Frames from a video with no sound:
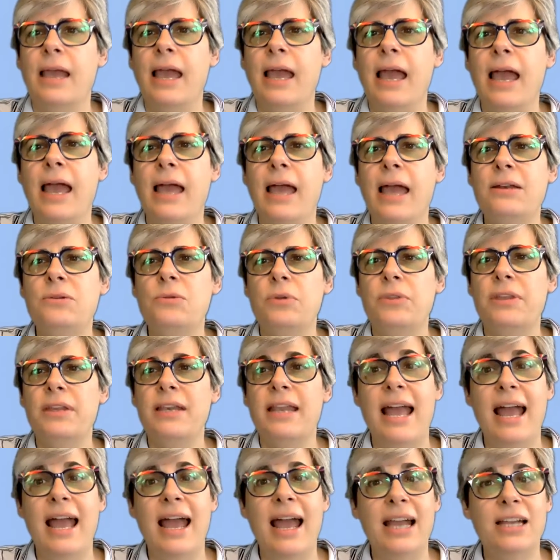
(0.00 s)
End with
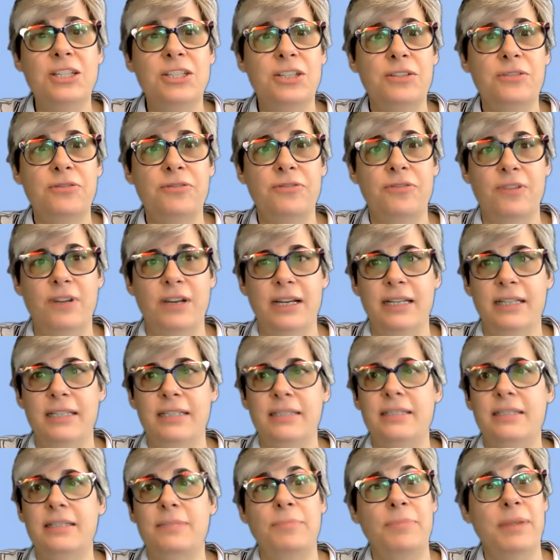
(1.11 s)
an action
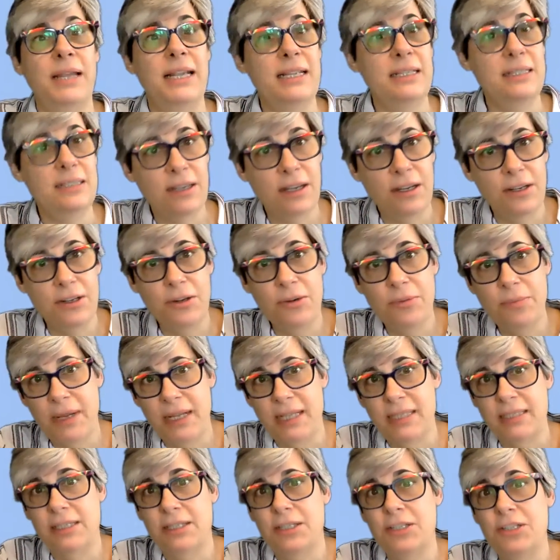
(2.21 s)
phrase based on your
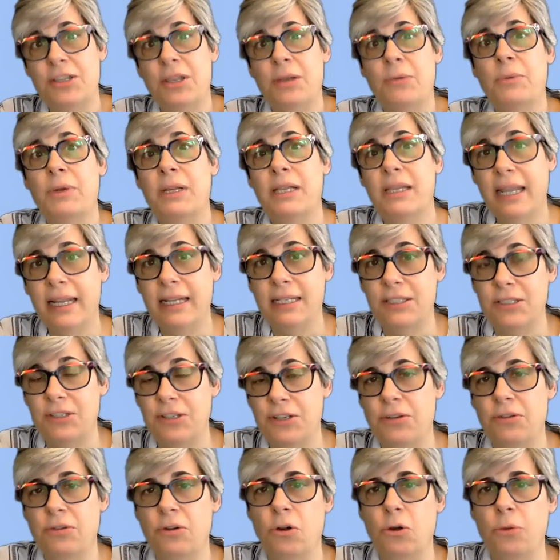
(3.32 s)
message that relates
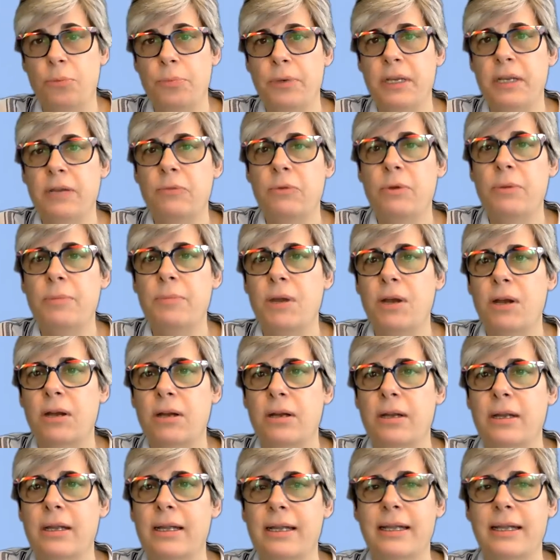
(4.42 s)
to your opening remark.